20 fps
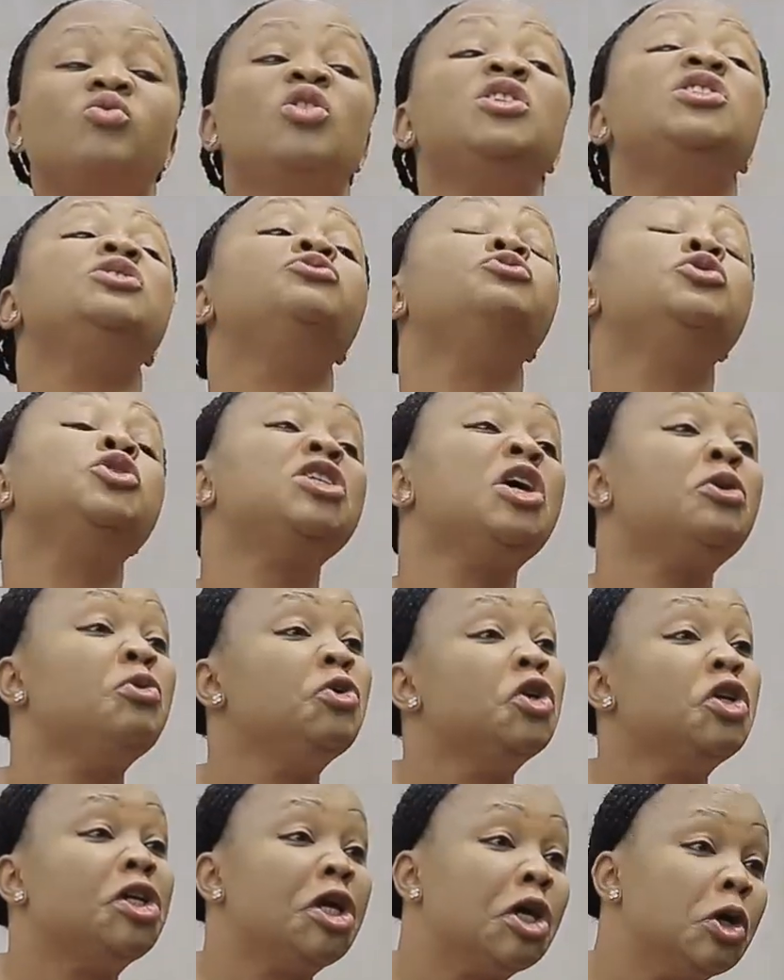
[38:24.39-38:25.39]
What if we say we
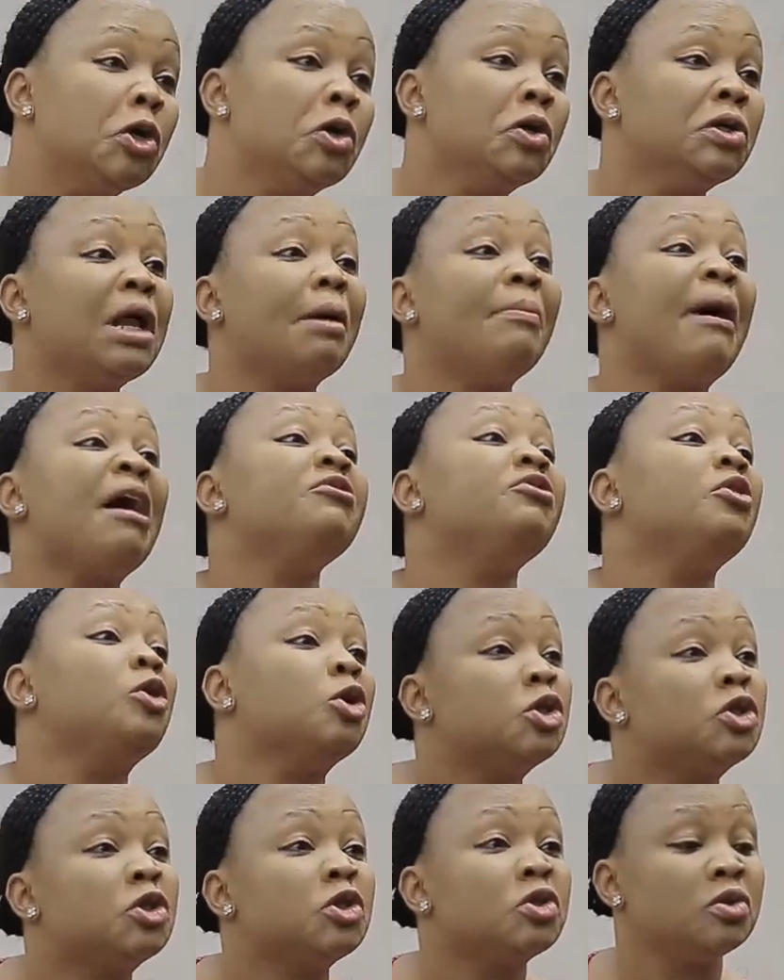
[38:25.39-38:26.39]
know they go? Not by
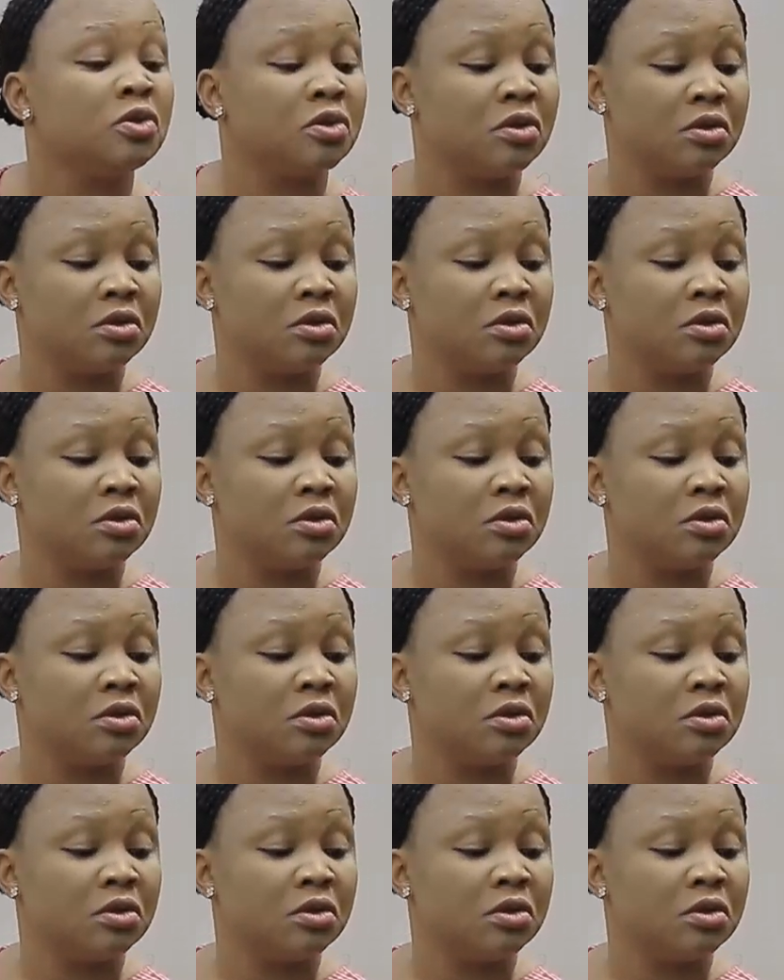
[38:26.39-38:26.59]
force.